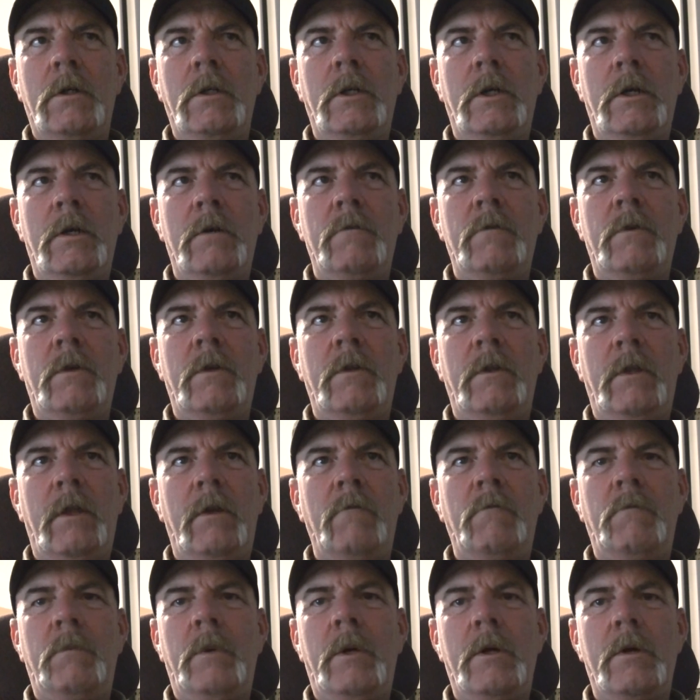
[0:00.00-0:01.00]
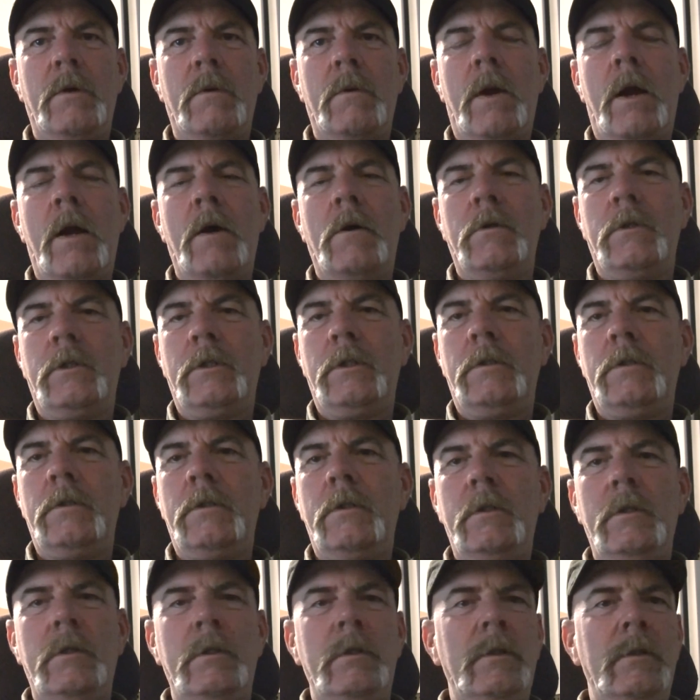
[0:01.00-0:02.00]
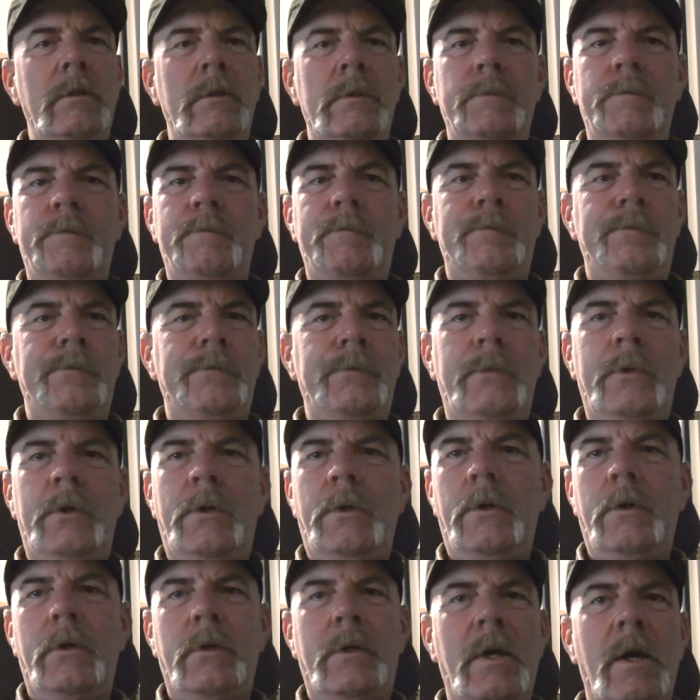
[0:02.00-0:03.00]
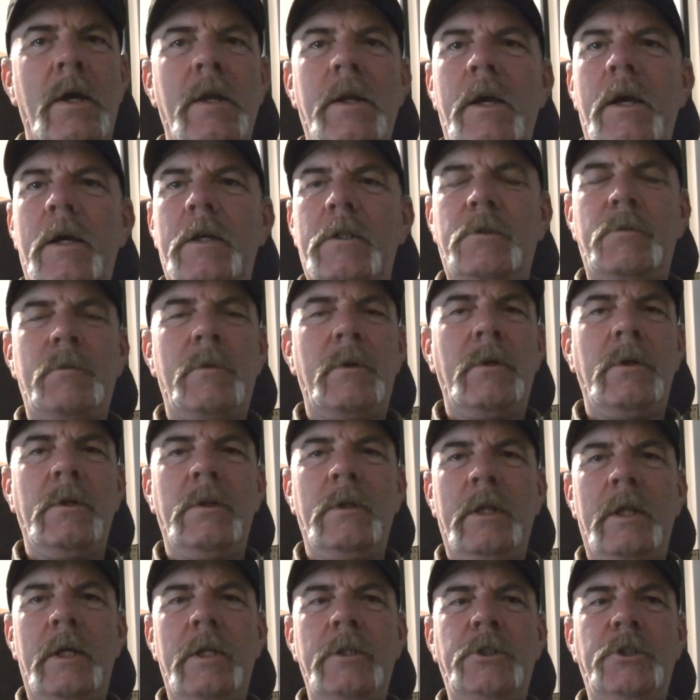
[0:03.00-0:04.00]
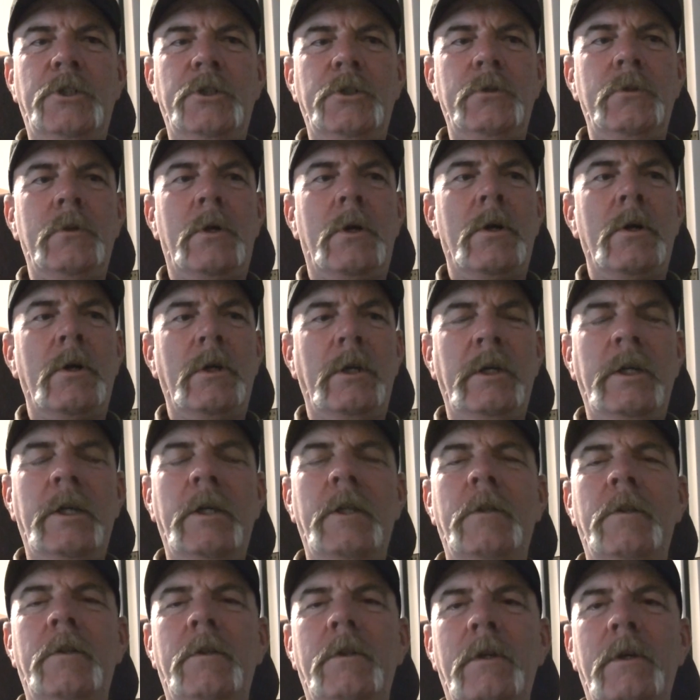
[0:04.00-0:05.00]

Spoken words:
enough and they've been around it. They're no kind of expert unless you are in